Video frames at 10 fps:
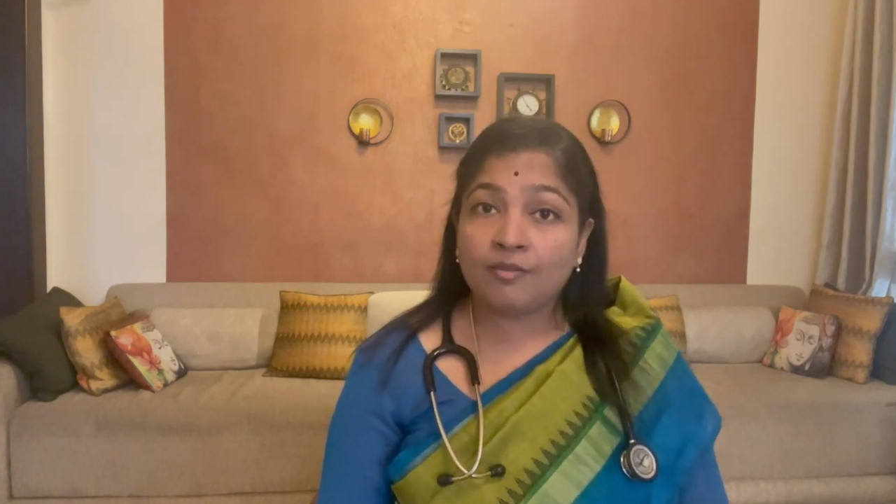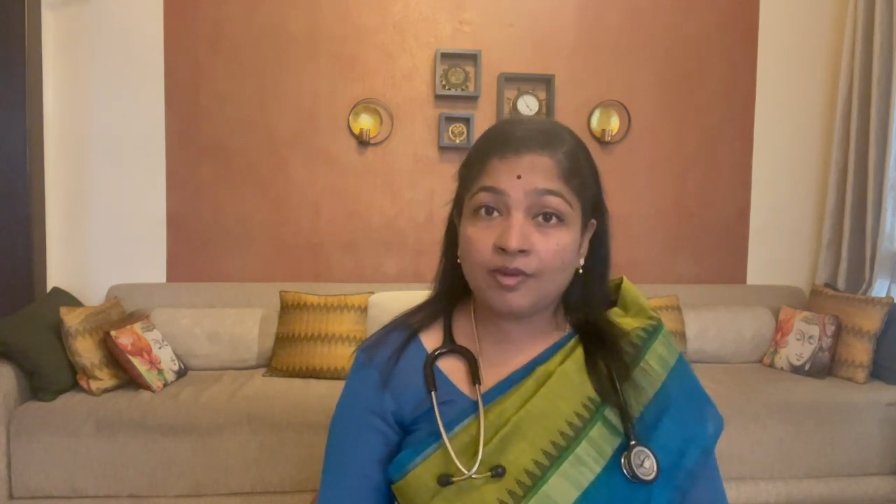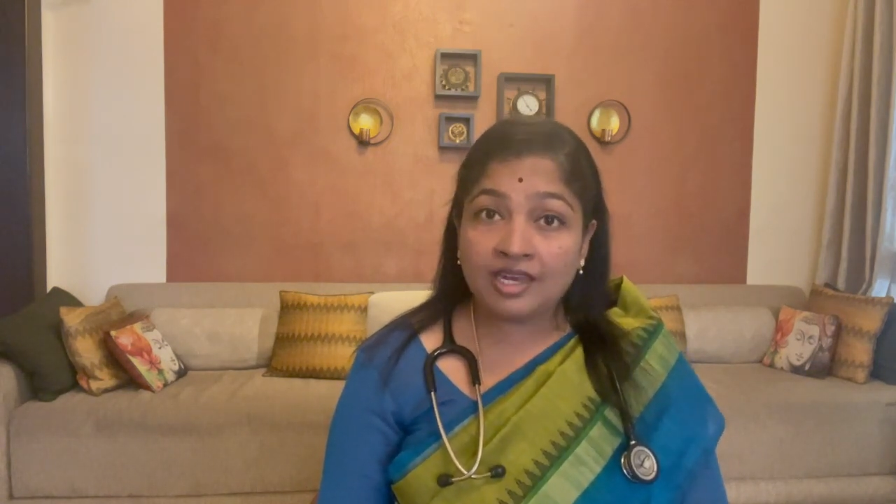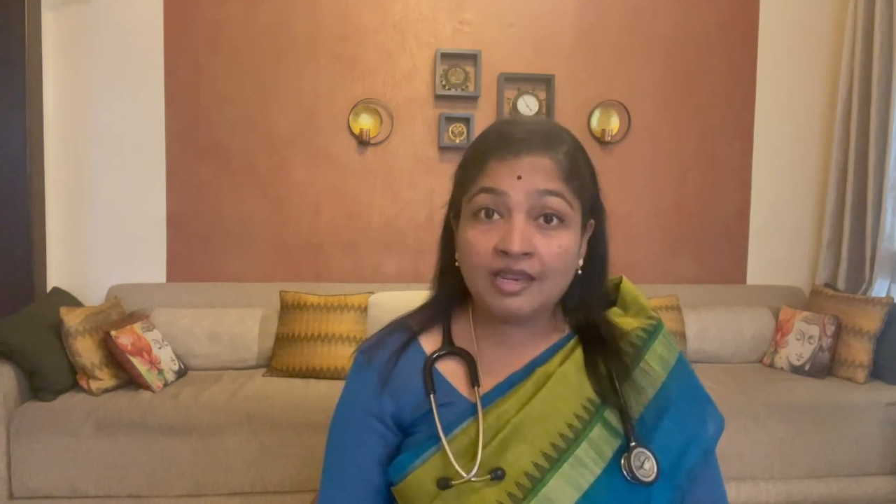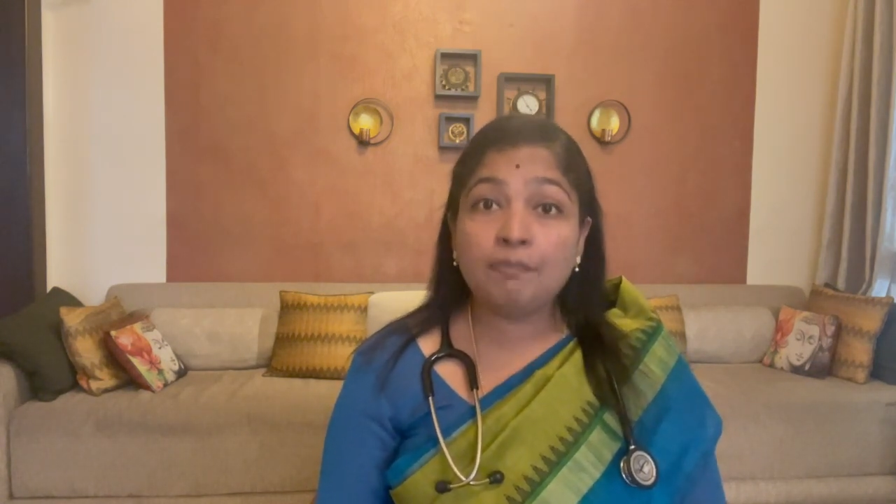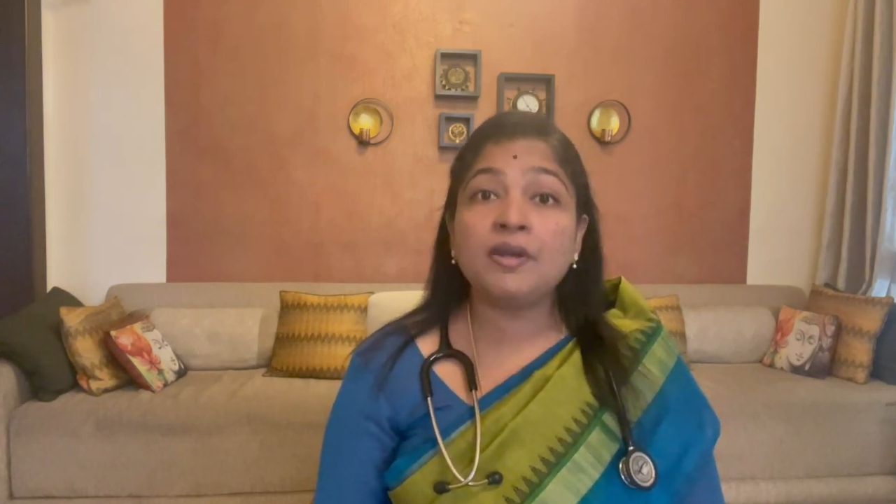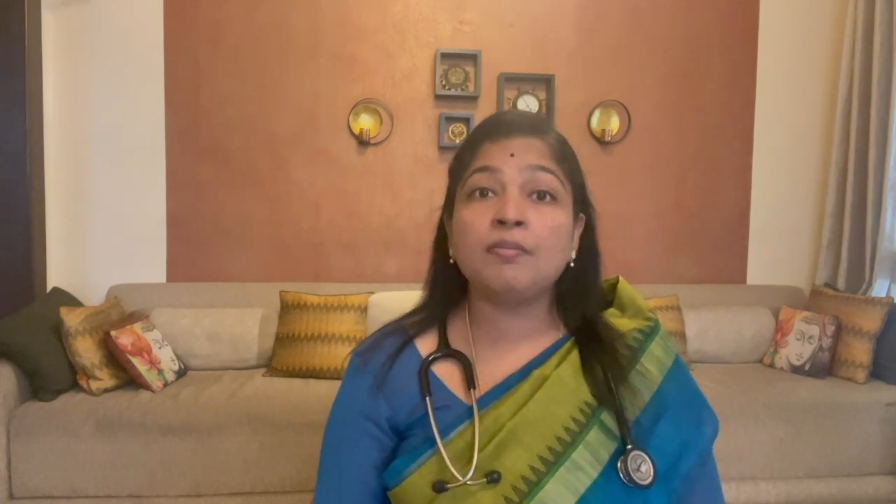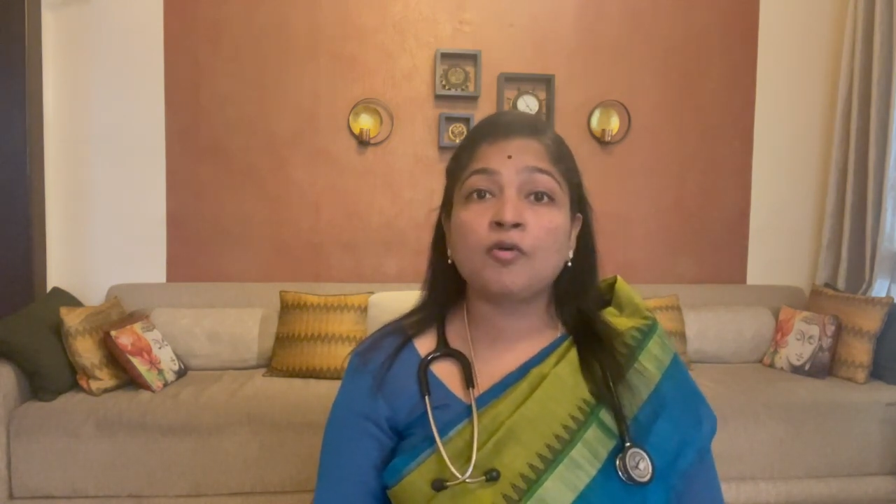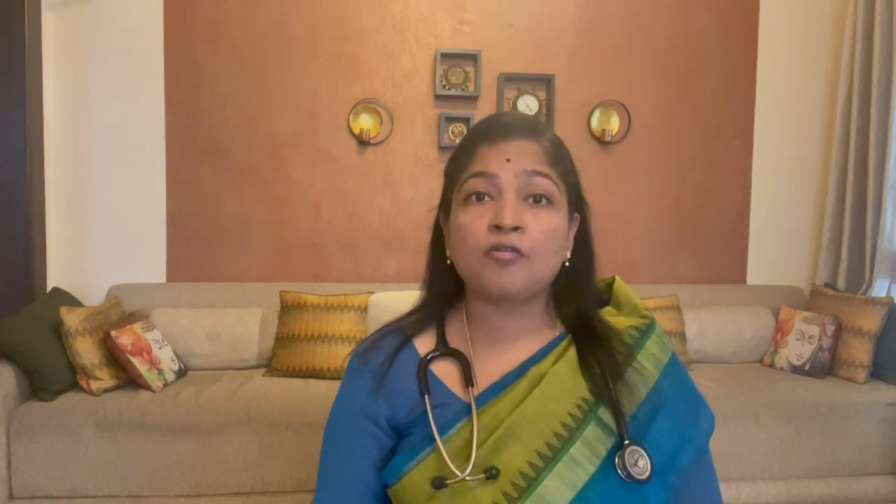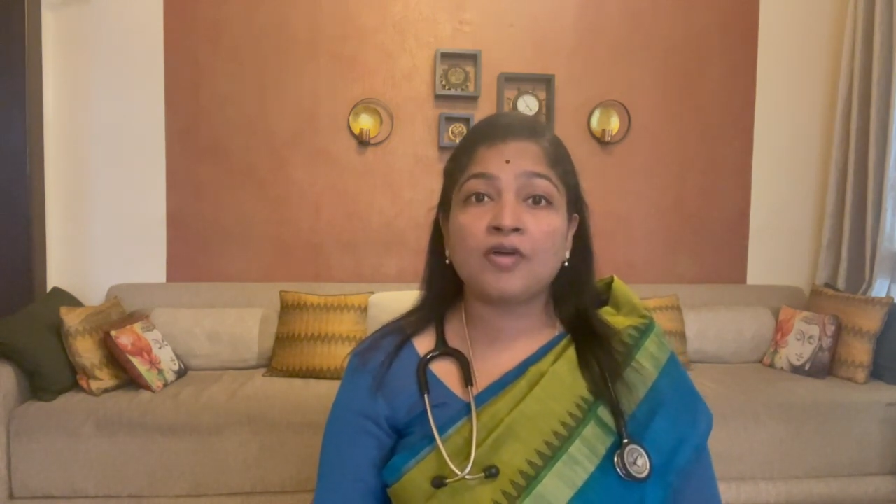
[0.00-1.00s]
lipid
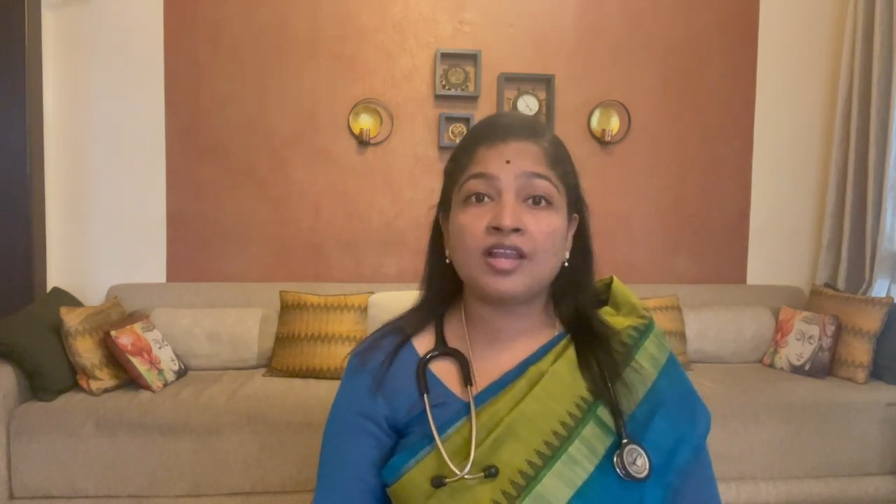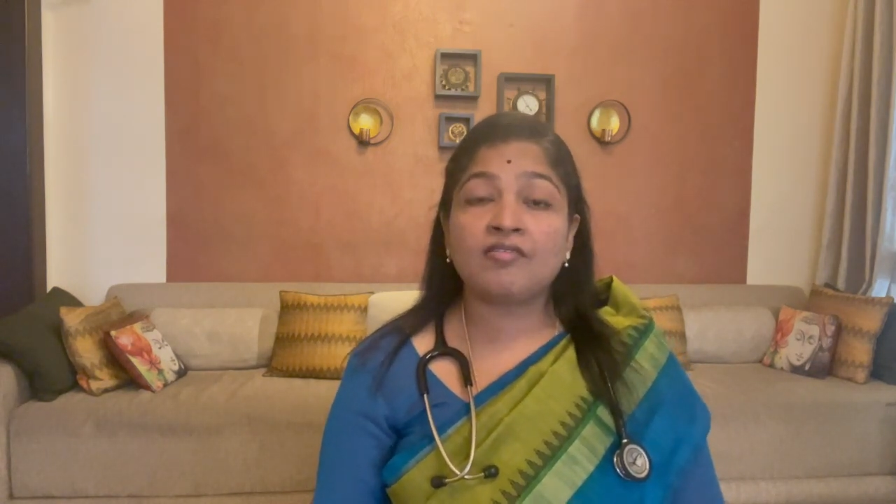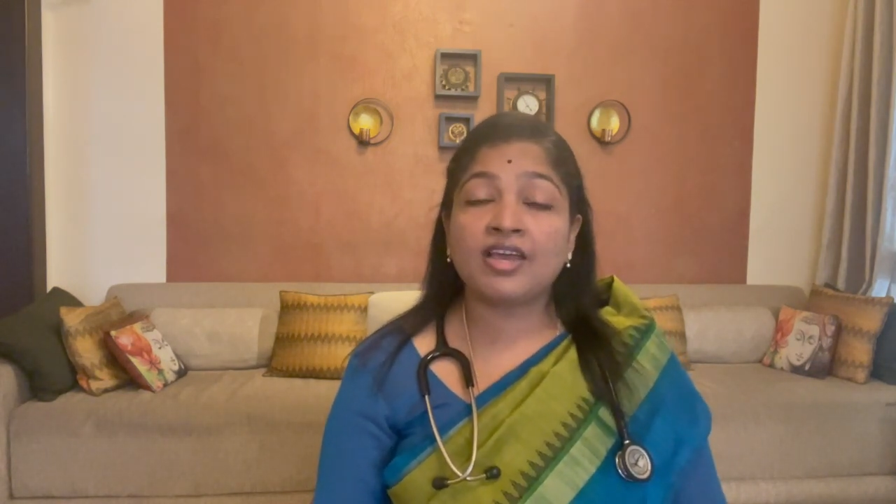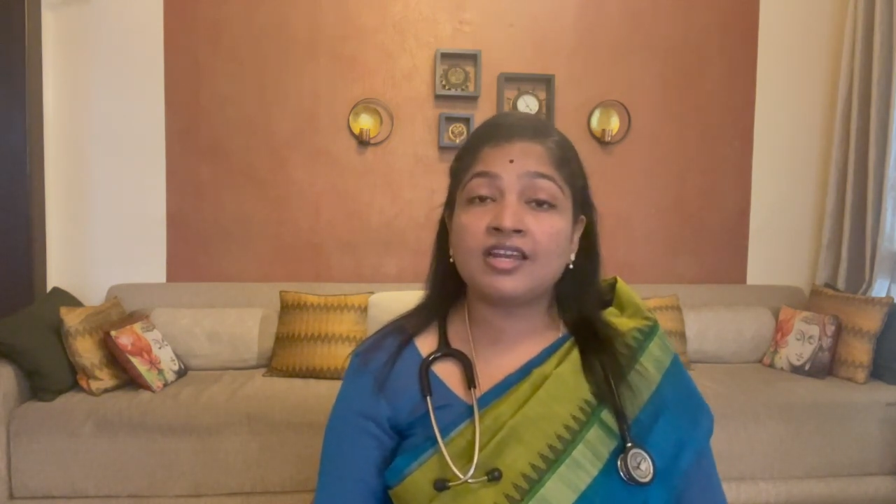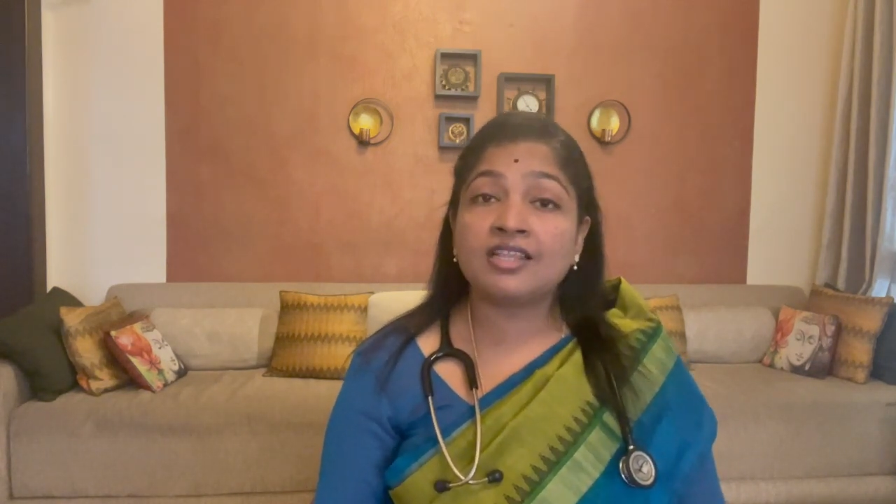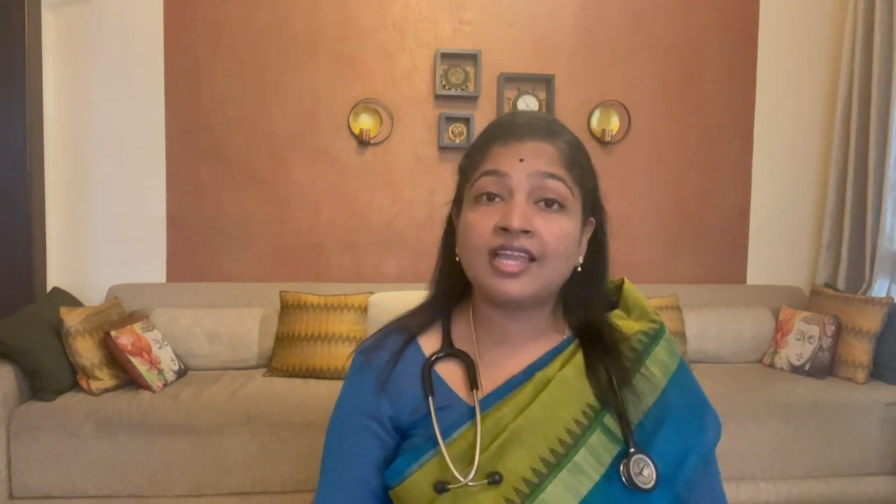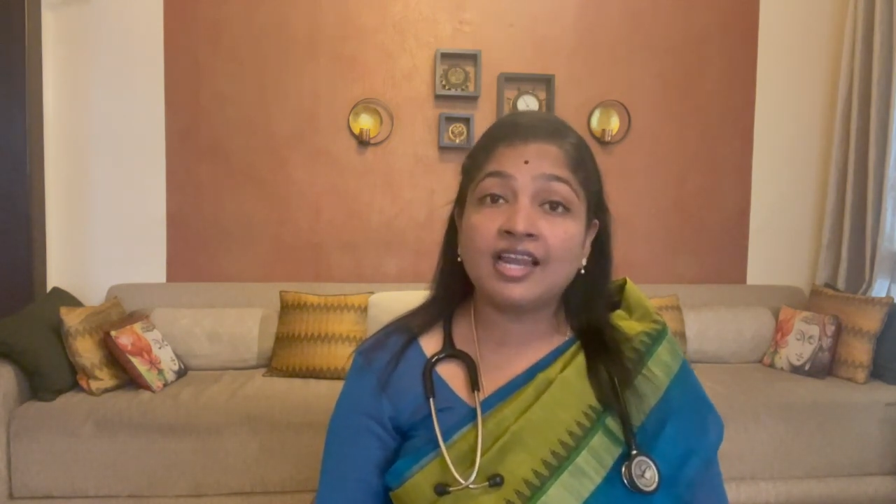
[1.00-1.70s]
profile wherein the